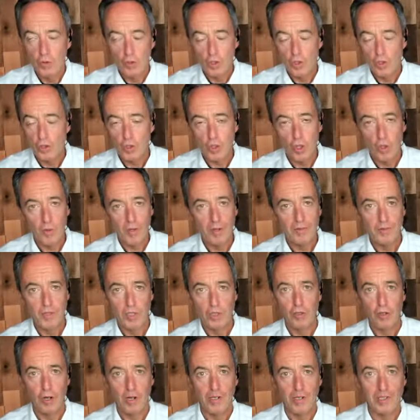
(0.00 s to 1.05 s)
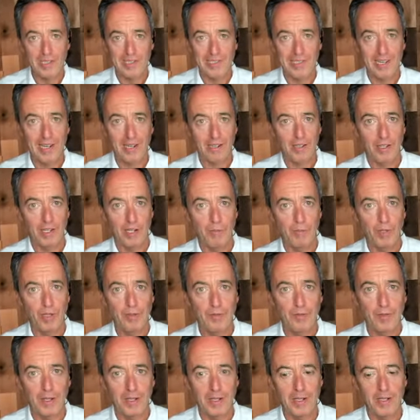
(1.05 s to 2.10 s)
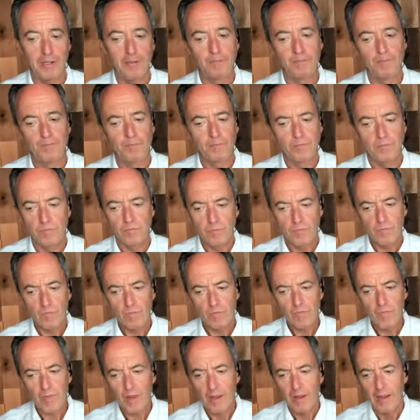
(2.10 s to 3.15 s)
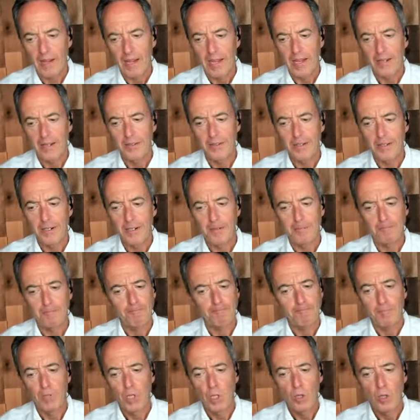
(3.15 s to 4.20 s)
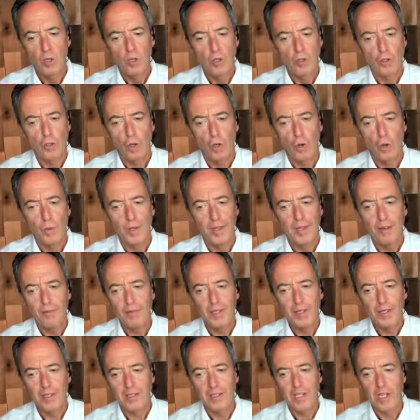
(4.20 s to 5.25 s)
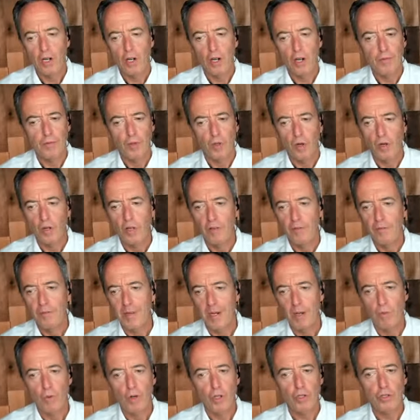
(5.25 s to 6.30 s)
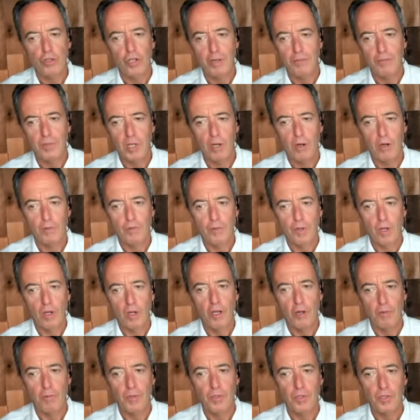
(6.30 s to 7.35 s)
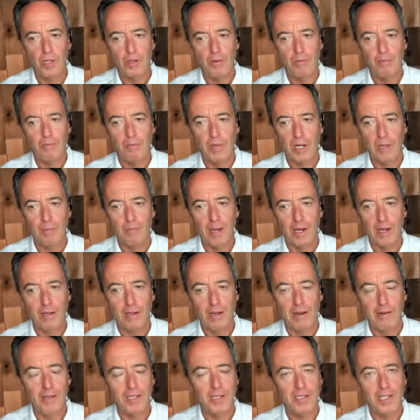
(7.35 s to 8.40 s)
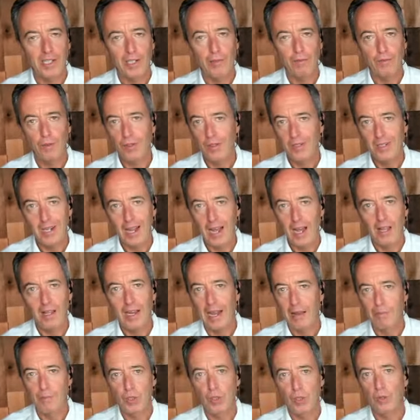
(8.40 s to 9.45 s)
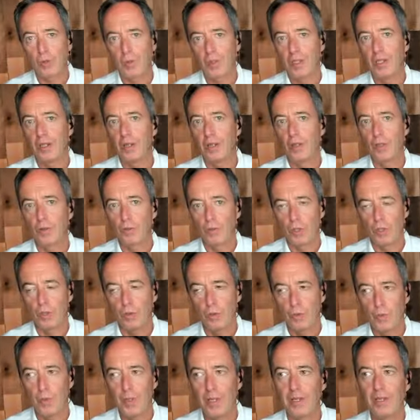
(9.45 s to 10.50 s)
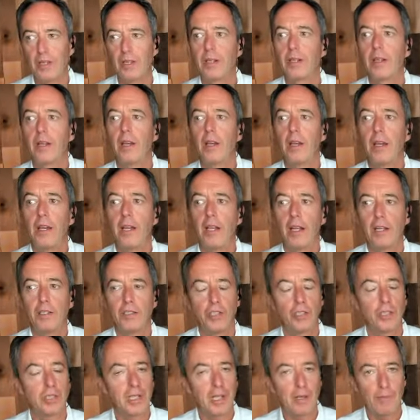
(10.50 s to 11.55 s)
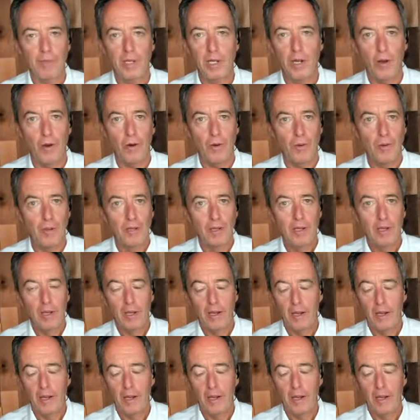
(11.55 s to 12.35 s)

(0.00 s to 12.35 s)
just so off the charts, it's not going to be funny. And, with everything that I offer, all of my workshops, I offer 100% money back guarantee. If you're not absolutely thrilled with it, just let me know.